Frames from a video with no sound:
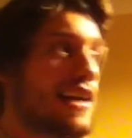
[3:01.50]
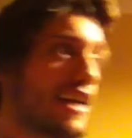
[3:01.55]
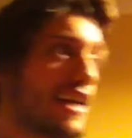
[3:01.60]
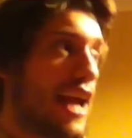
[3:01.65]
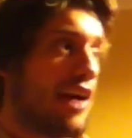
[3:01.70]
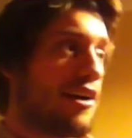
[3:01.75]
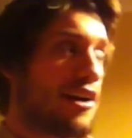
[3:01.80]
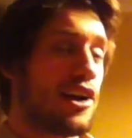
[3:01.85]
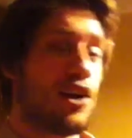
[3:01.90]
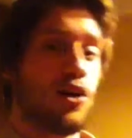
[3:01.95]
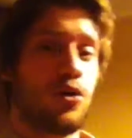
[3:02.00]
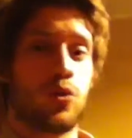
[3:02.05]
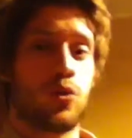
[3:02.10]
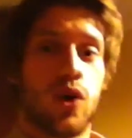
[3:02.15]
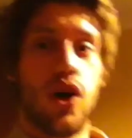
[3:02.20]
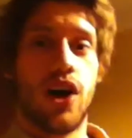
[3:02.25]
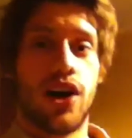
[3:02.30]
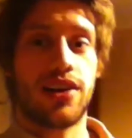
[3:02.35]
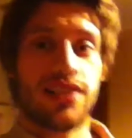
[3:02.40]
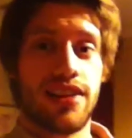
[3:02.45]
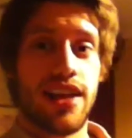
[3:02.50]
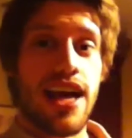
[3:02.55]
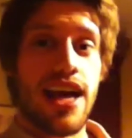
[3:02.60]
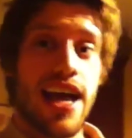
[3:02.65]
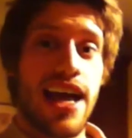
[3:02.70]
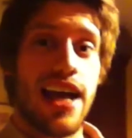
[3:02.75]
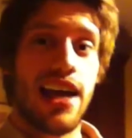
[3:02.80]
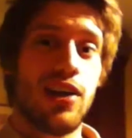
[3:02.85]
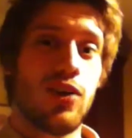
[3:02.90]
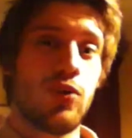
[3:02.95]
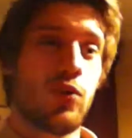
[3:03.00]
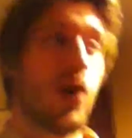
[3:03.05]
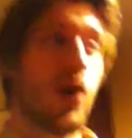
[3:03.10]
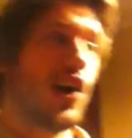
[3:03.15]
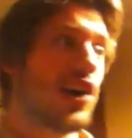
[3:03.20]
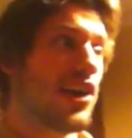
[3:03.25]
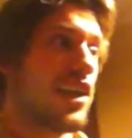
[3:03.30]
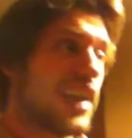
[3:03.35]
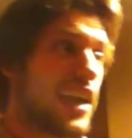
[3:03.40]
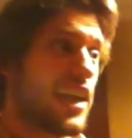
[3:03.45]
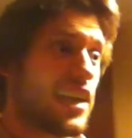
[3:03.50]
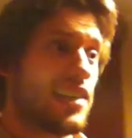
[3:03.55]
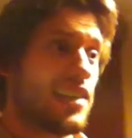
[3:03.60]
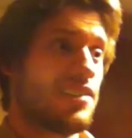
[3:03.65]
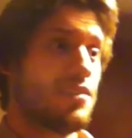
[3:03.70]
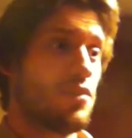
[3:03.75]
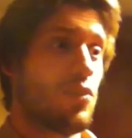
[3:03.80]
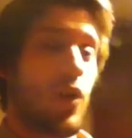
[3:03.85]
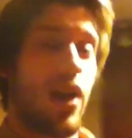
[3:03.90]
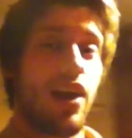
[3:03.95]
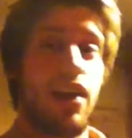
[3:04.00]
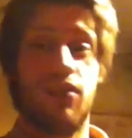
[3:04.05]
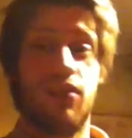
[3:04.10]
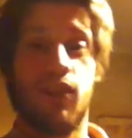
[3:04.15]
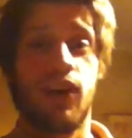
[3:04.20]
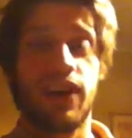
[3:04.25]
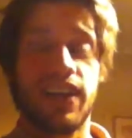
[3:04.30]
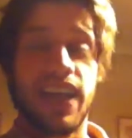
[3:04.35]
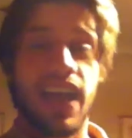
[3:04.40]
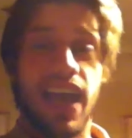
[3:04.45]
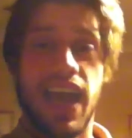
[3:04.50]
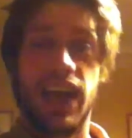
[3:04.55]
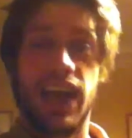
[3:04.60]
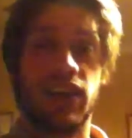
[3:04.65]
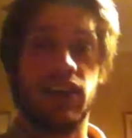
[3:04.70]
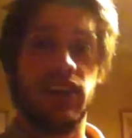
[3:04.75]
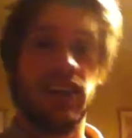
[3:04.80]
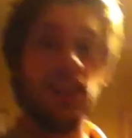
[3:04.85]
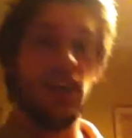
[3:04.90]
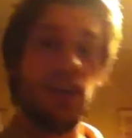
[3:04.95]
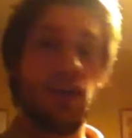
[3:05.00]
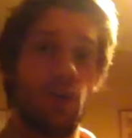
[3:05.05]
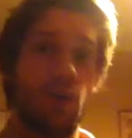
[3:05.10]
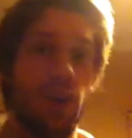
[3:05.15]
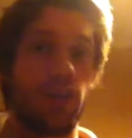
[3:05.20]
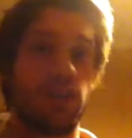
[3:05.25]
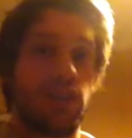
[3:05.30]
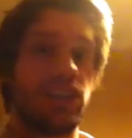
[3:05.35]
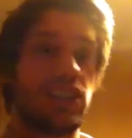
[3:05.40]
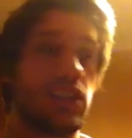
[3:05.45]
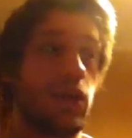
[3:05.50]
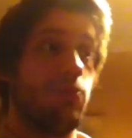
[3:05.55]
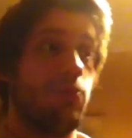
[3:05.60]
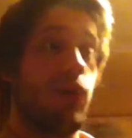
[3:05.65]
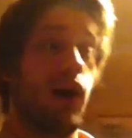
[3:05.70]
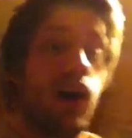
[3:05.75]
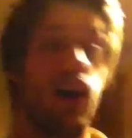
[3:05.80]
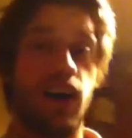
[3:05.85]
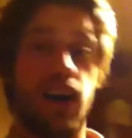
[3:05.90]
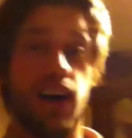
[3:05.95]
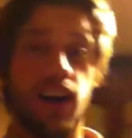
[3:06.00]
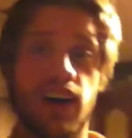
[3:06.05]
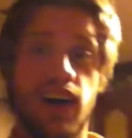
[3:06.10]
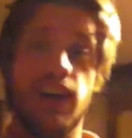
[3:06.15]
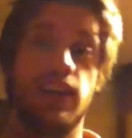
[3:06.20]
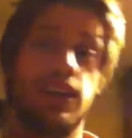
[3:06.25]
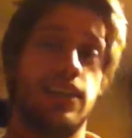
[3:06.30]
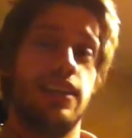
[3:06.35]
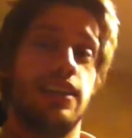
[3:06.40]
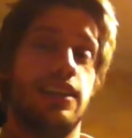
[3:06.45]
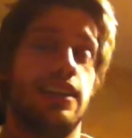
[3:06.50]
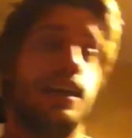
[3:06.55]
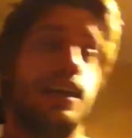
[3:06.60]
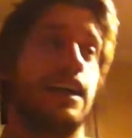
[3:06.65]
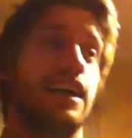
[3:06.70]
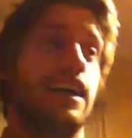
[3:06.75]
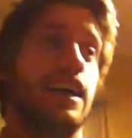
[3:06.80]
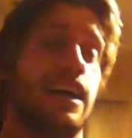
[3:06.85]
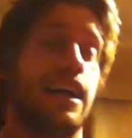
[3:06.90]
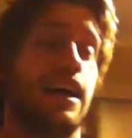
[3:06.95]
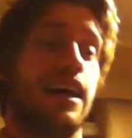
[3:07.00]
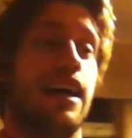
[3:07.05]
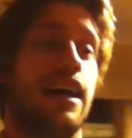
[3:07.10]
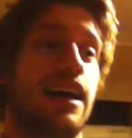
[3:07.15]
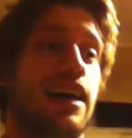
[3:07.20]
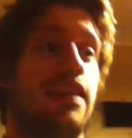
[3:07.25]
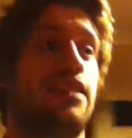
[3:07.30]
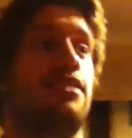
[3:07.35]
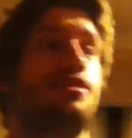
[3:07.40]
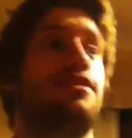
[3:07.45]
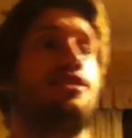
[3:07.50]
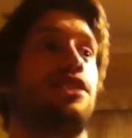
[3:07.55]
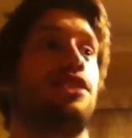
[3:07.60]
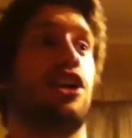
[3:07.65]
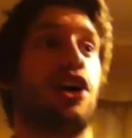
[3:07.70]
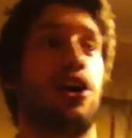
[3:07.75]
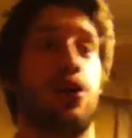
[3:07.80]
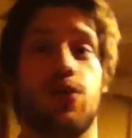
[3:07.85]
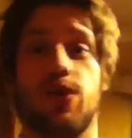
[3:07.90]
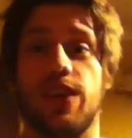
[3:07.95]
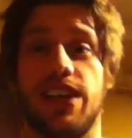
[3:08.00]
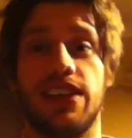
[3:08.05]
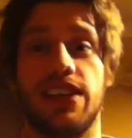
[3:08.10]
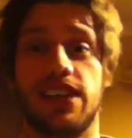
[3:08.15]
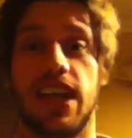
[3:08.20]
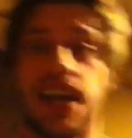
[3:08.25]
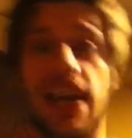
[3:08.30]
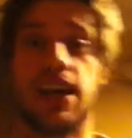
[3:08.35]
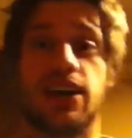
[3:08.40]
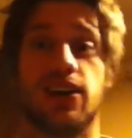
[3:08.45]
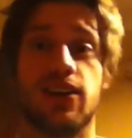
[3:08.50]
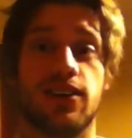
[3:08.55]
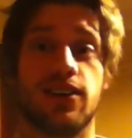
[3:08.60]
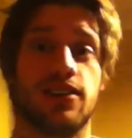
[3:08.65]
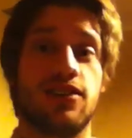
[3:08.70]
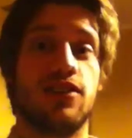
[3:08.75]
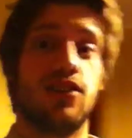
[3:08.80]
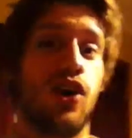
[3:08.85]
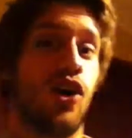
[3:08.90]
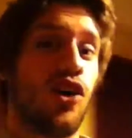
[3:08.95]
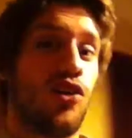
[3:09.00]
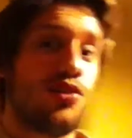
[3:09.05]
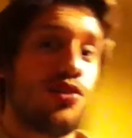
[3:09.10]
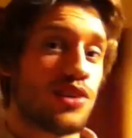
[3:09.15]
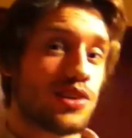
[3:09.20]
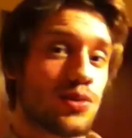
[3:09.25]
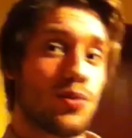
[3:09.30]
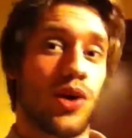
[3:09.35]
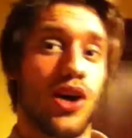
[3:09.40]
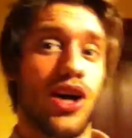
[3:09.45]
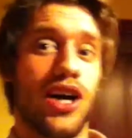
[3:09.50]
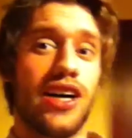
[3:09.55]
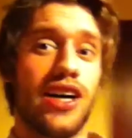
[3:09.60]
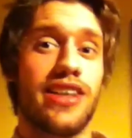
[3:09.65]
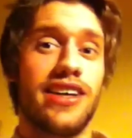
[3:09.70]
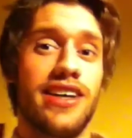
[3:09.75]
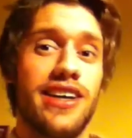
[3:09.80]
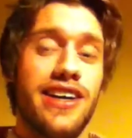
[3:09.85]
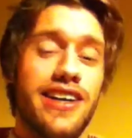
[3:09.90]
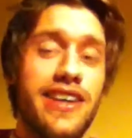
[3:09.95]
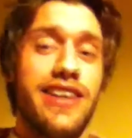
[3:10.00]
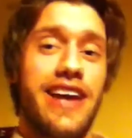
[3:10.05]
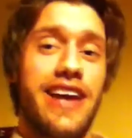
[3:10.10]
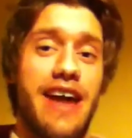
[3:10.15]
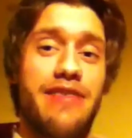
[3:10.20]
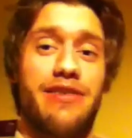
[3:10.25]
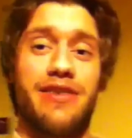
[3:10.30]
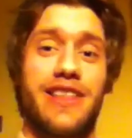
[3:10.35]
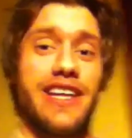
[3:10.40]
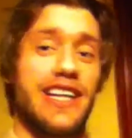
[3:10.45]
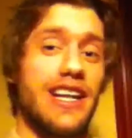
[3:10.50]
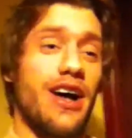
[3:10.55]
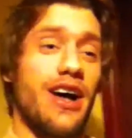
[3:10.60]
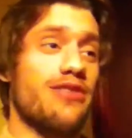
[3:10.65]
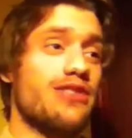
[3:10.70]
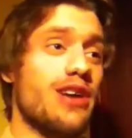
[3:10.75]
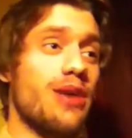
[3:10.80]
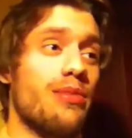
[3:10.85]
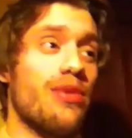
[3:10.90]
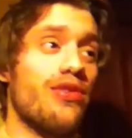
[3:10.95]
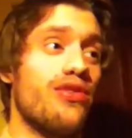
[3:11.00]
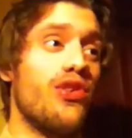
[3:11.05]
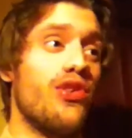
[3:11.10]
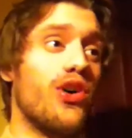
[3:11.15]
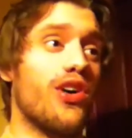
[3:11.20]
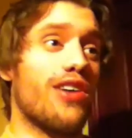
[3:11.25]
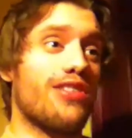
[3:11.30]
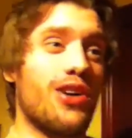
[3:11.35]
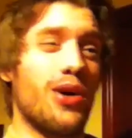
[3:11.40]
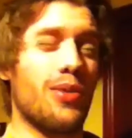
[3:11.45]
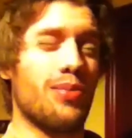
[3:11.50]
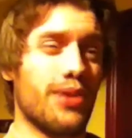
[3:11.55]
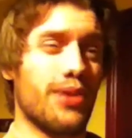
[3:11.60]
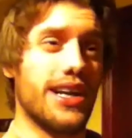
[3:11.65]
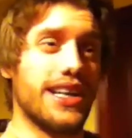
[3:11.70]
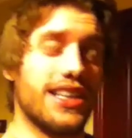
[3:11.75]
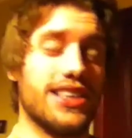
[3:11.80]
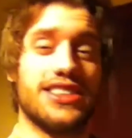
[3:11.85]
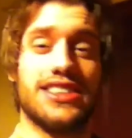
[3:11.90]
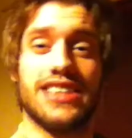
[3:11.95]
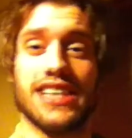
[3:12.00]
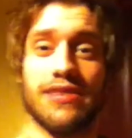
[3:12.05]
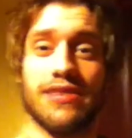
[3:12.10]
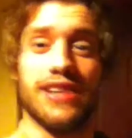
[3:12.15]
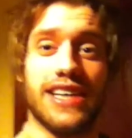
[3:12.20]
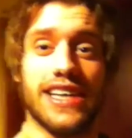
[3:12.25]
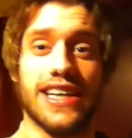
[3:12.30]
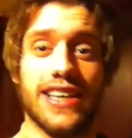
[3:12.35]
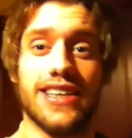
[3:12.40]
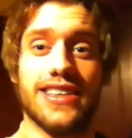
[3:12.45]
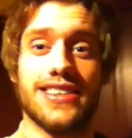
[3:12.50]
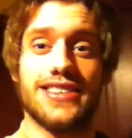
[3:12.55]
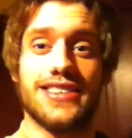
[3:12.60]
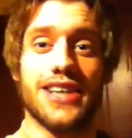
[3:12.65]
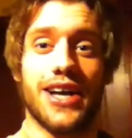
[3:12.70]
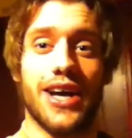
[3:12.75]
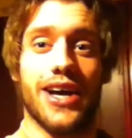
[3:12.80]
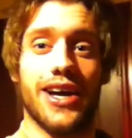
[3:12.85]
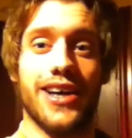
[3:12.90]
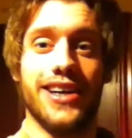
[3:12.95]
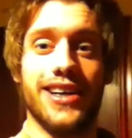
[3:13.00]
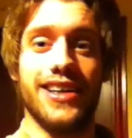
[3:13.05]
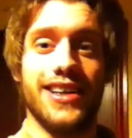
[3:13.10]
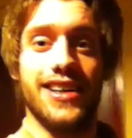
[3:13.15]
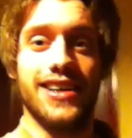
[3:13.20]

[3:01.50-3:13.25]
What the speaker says: carrying on work there, working wherever I can, whether it's in a bar, retail, office work, everything that I've done before. I've got a pretty good CV, so